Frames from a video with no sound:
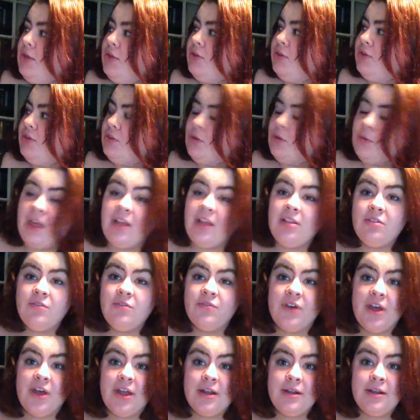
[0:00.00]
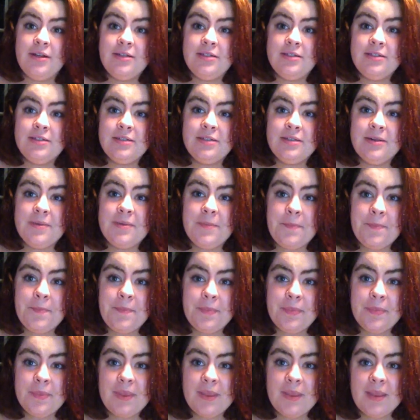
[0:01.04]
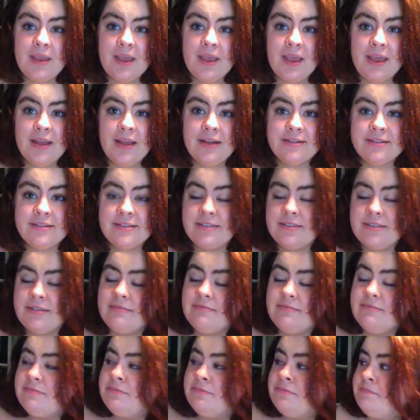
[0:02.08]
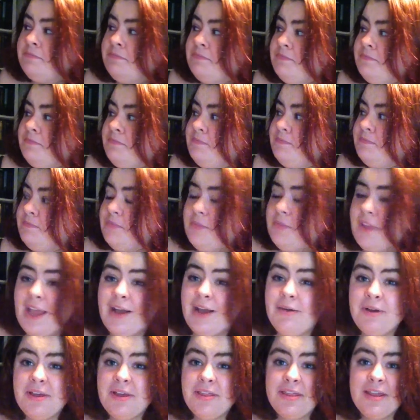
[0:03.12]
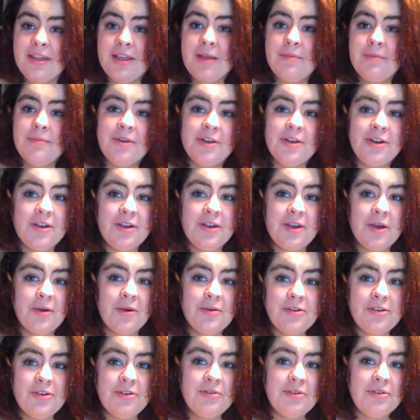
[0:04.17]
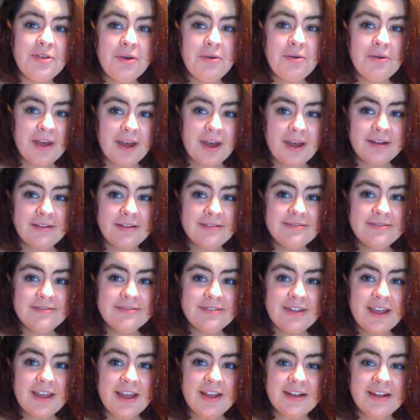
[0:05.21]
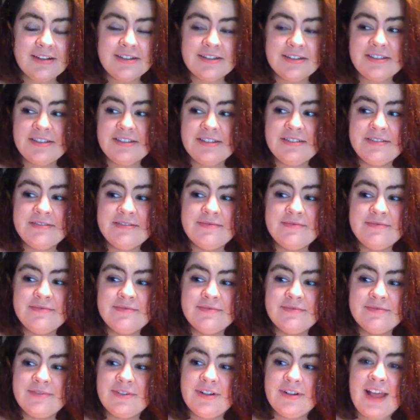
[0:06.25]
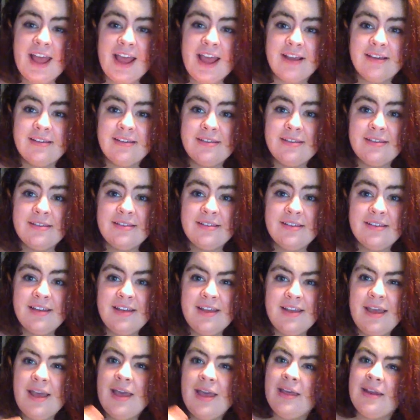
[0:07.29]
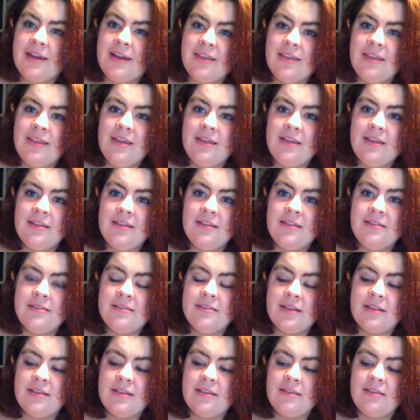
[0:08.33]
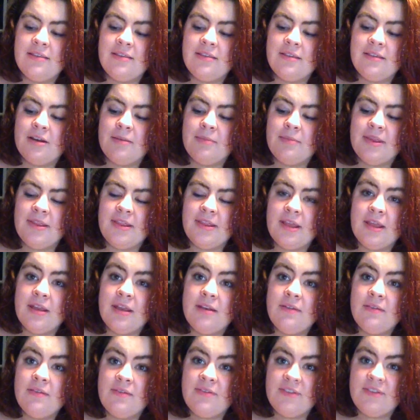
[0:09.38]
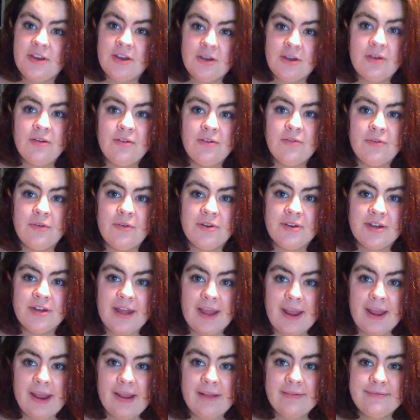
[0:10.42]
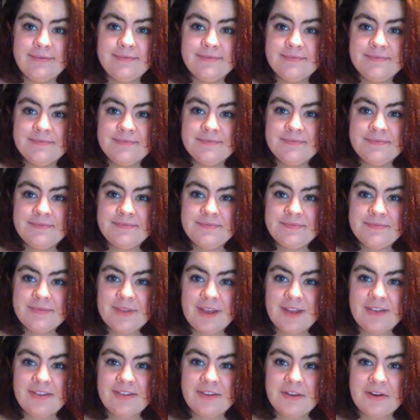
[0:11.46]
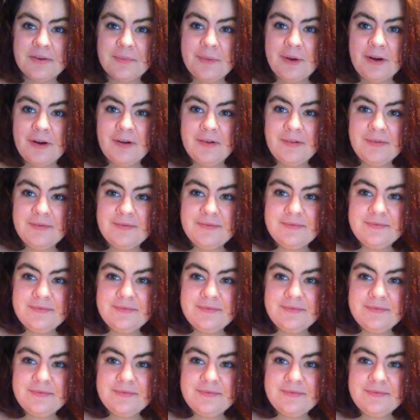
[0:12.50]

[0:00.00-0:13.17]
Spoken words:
So that's fun. And now I think I'm gonna go do yoga and relax. And I think that this is gonna be the end of the video for today. I'll see you tomorrow.